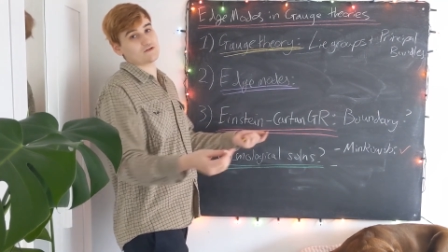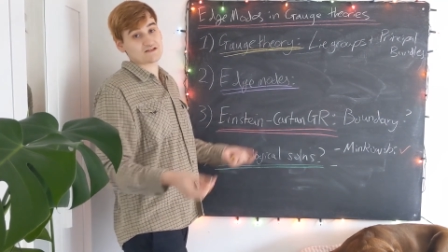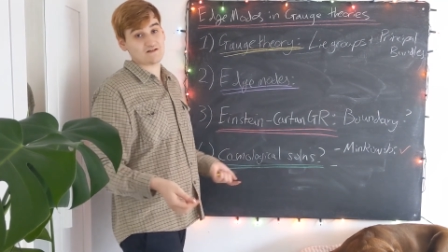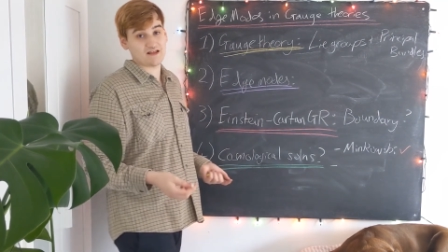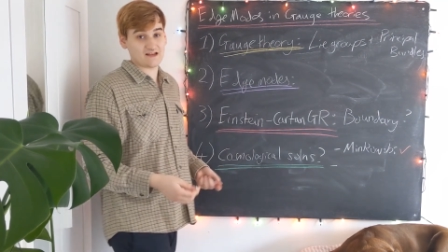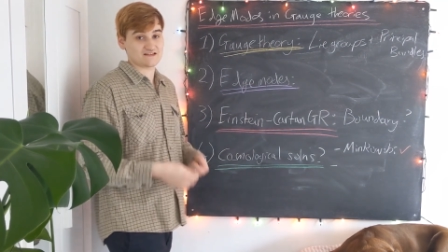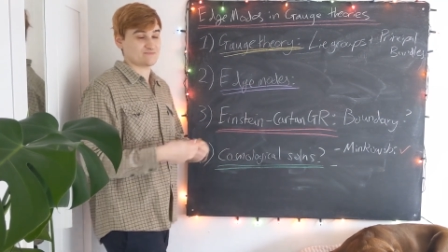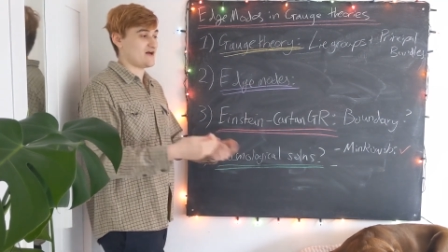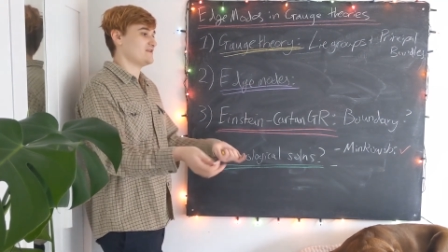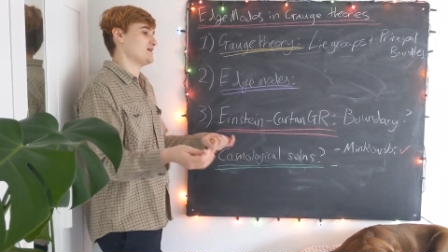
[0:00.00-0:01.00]
not only an
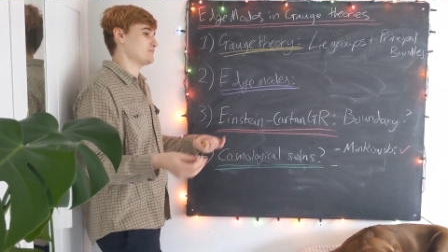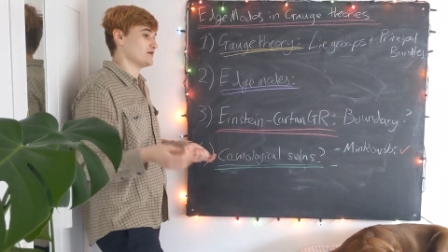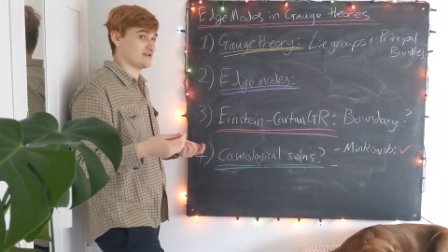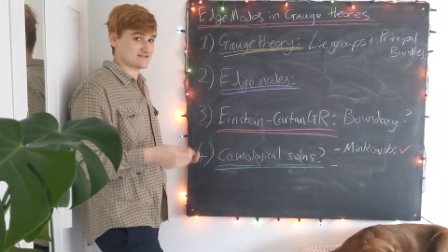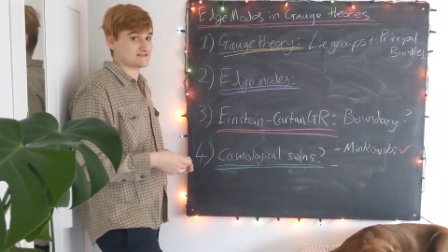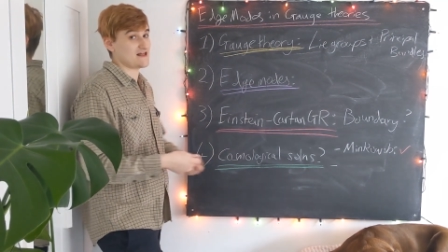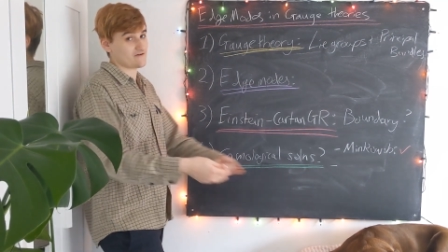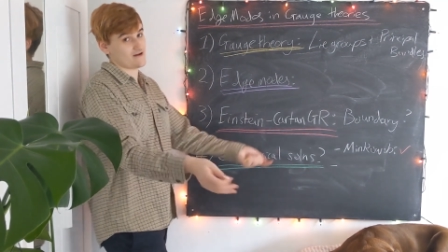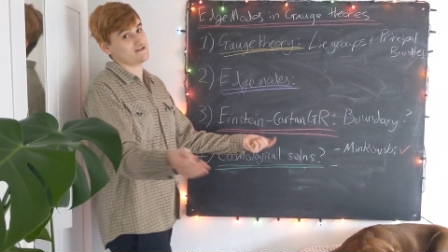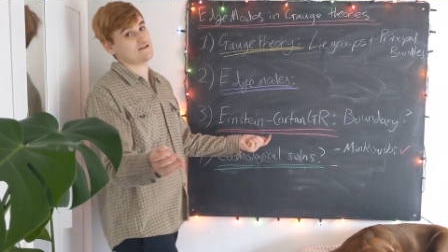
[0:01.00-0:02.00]
expanding, but an
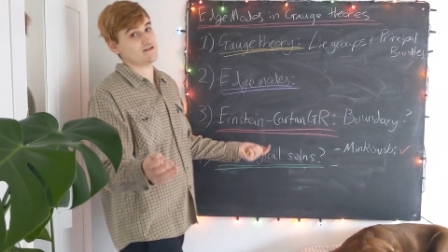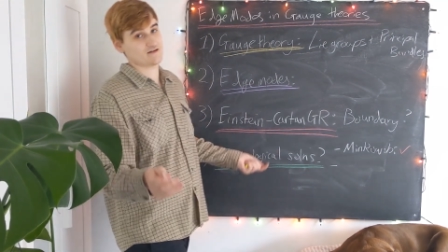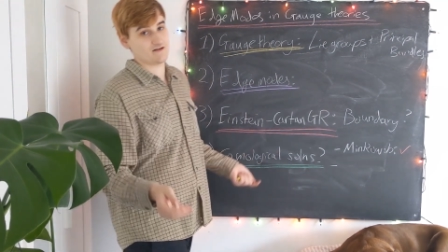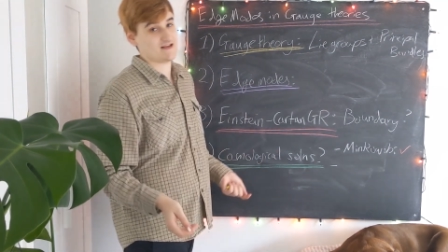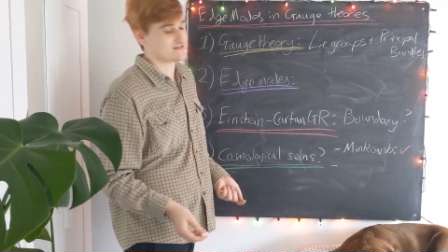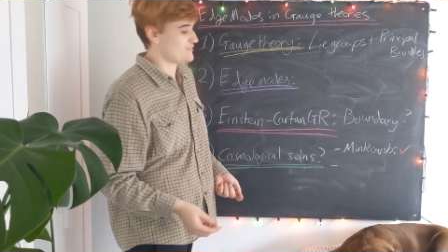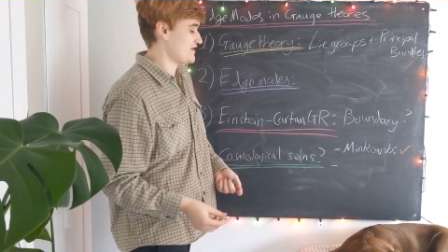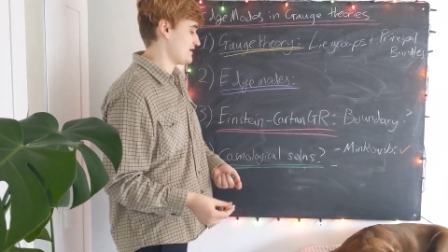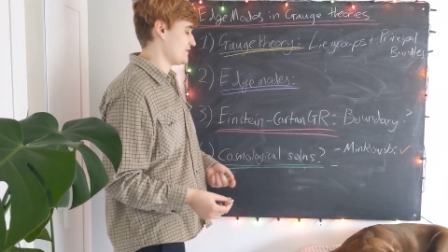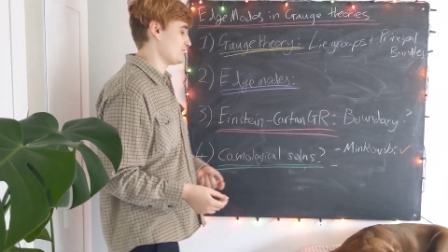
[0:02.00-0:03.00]
accelerated
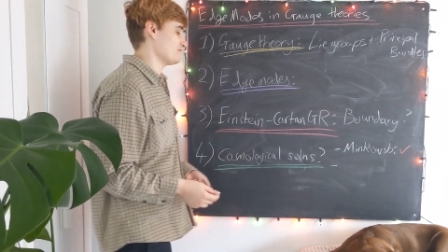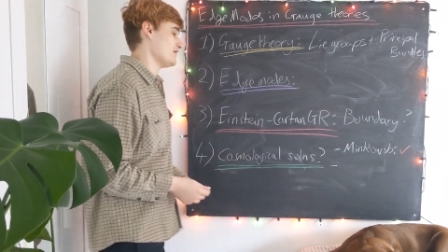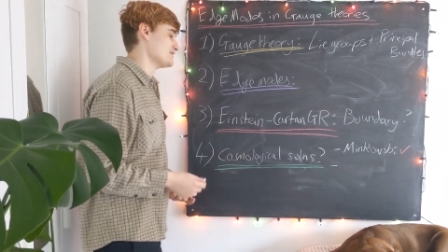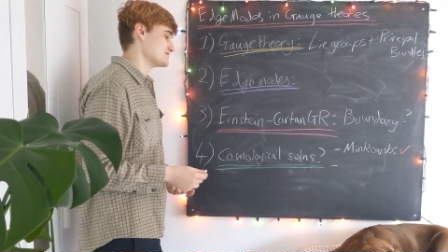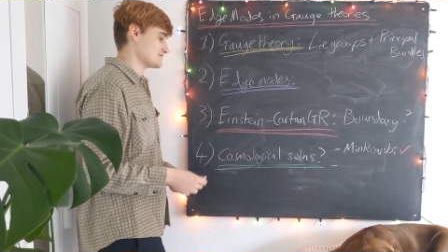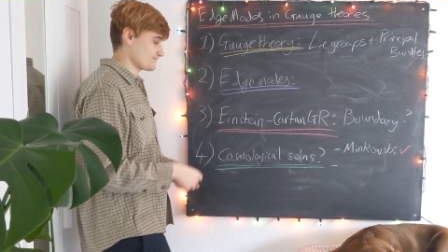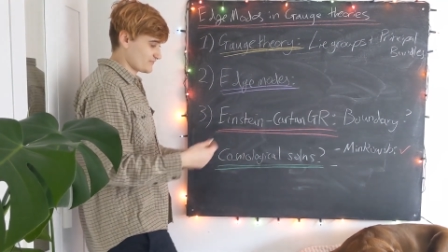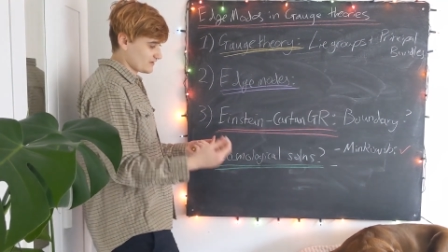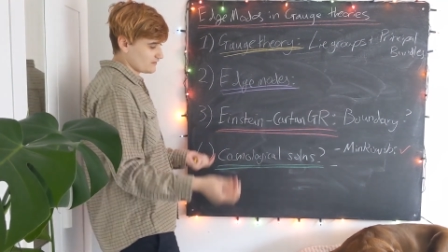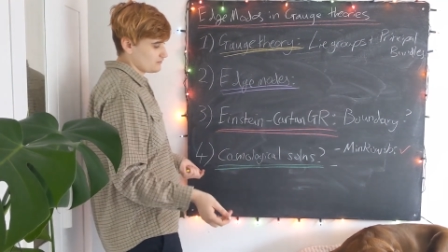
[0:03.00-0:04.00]
expanding universe
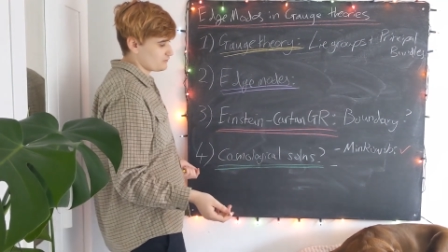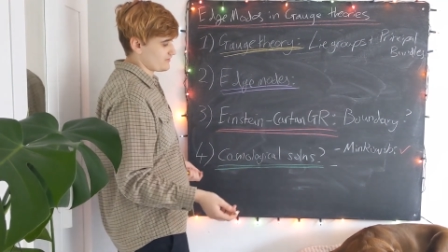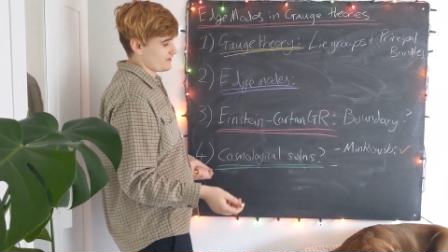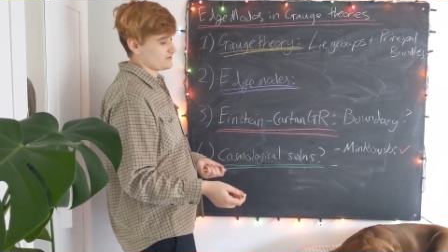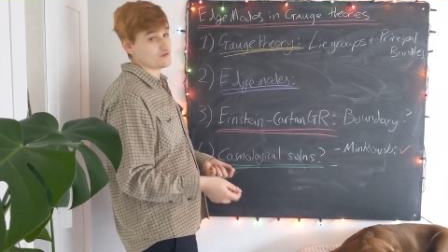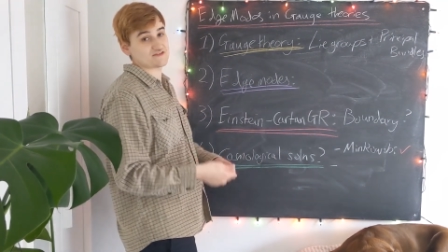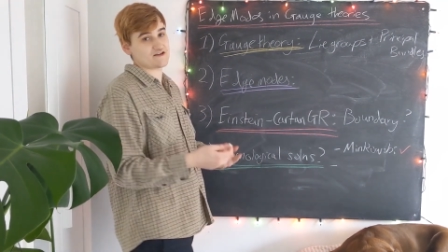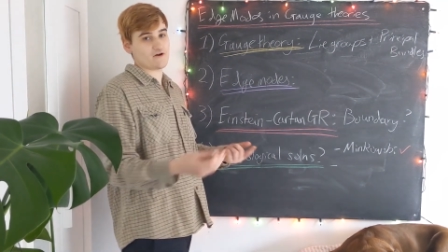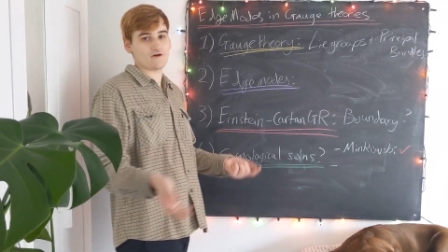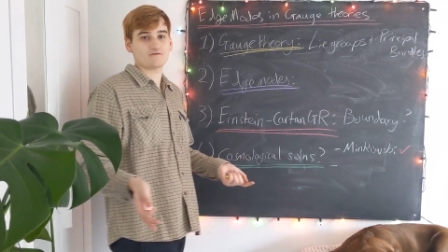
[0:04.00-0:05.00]
with a
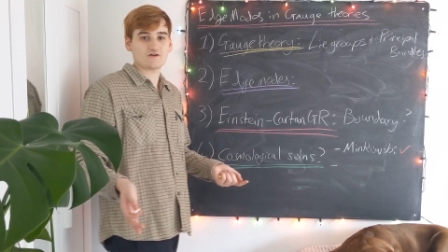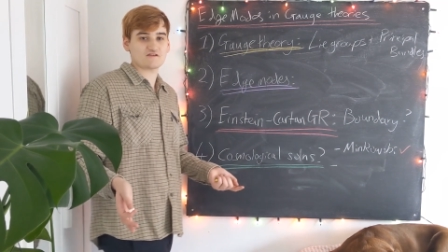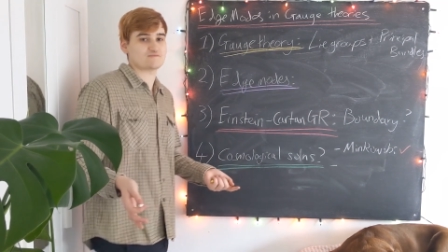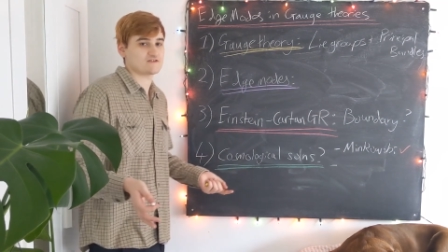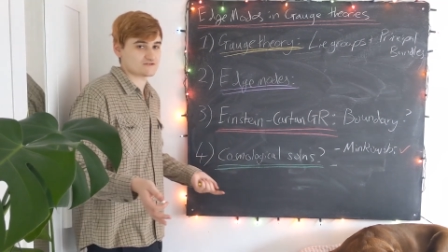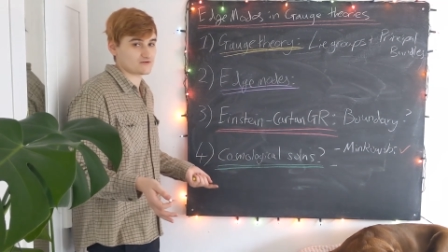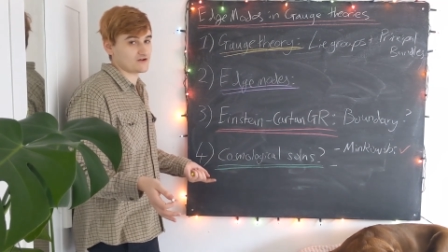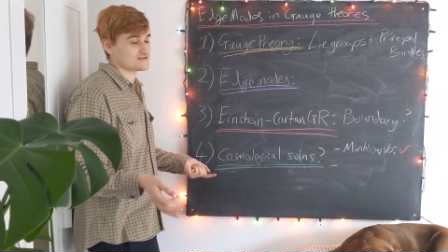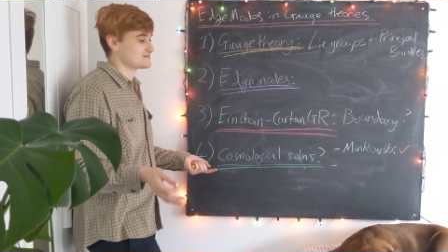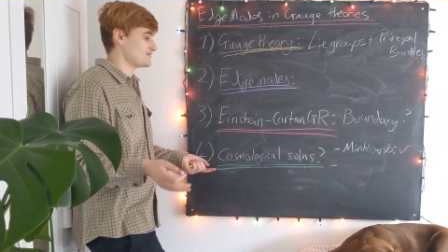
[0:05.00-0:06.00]
non-zero cosmological
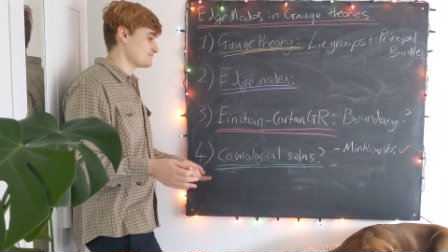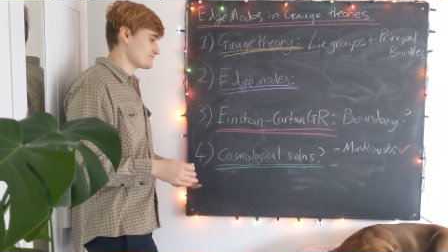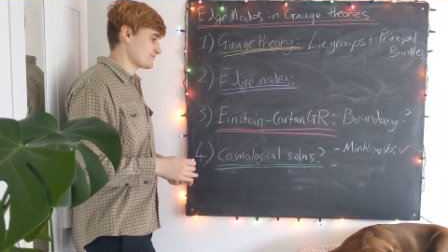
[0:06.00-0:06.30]
constant.